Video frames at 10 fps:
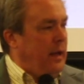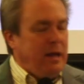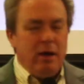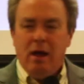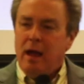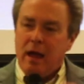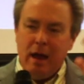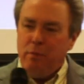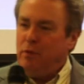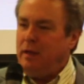You know, I, I
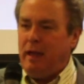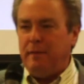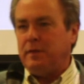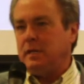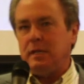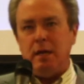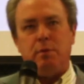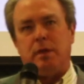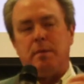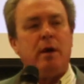really have to say
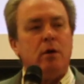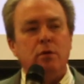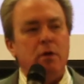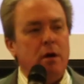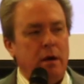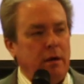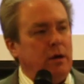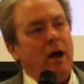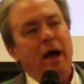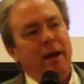within my own heart, you
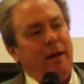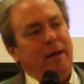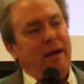know, I,